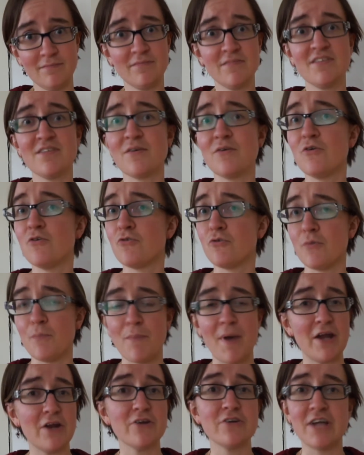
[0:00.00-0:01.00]
It's a
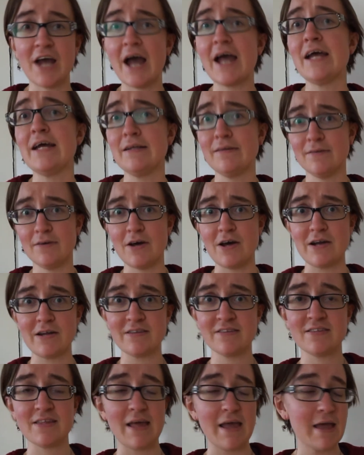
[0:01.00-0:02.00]
better diet,
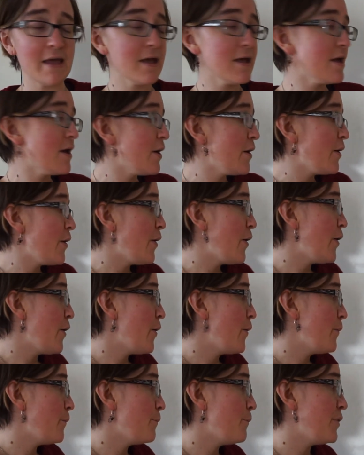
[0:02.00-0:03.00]
honestly.
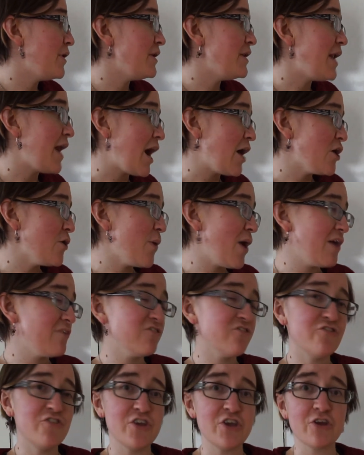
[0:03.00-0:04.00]
But now you have to
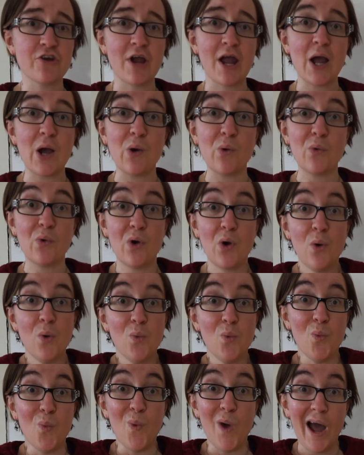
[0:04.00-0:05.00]
figure out,
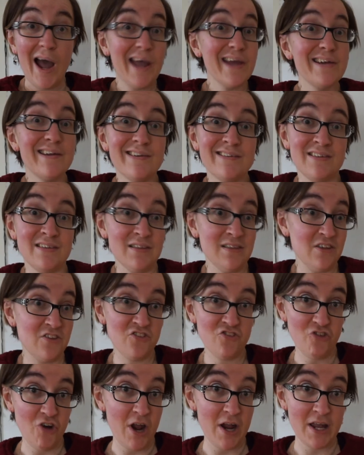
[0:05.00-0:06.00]
why doesn't this
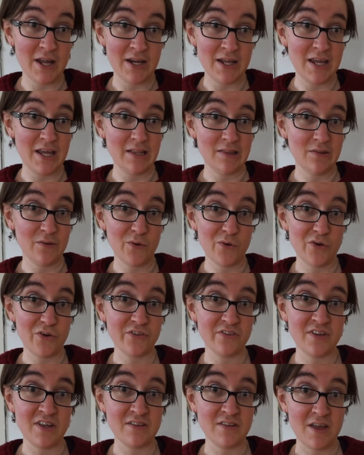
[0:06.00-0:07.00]
dragon eat the
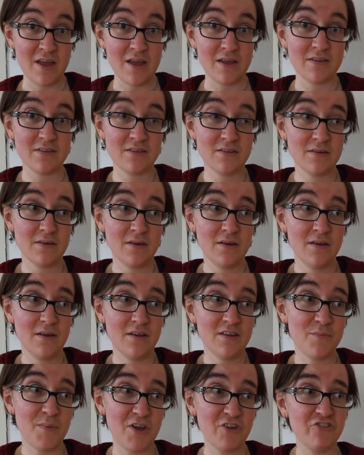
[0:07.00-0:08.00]
girls he takes?
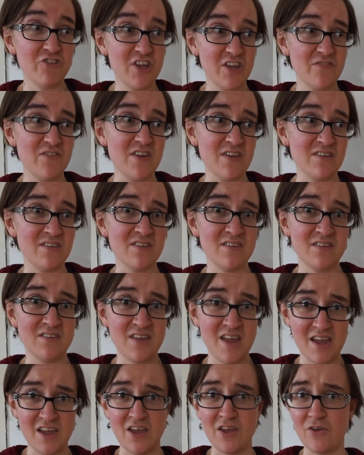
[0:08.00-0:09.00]
Especially if he's
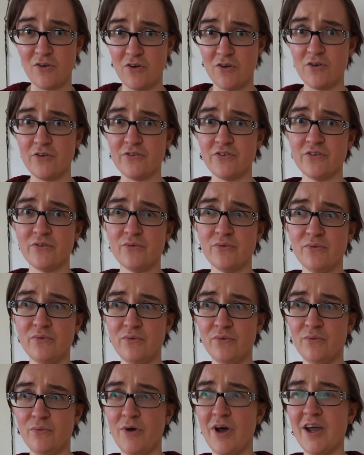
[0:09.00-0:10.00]
taking girls,
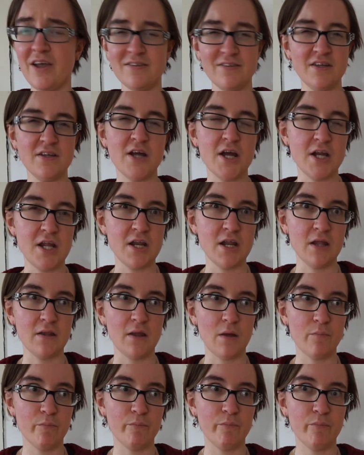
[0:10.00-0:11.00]
why is he not eating
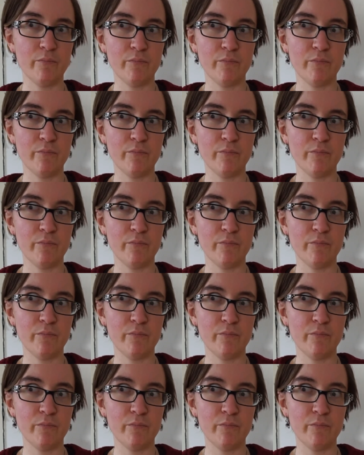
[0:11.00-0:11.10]
them?